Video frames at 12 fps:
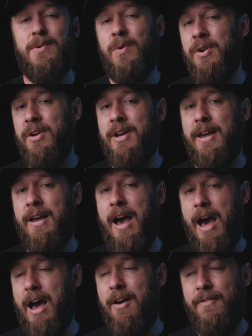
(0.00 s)
And I'm going to
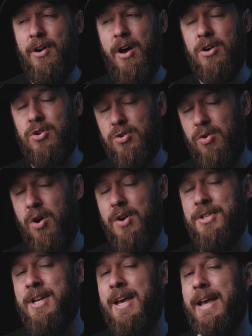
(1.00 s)
cover
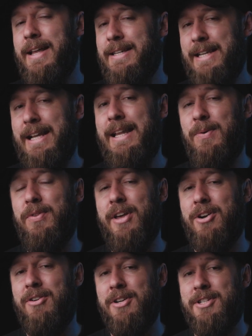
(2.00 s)
across dealing with
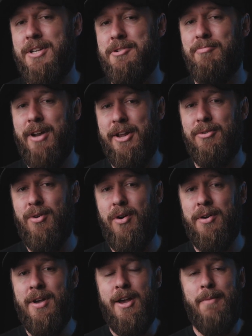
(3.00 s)
that criticism later on.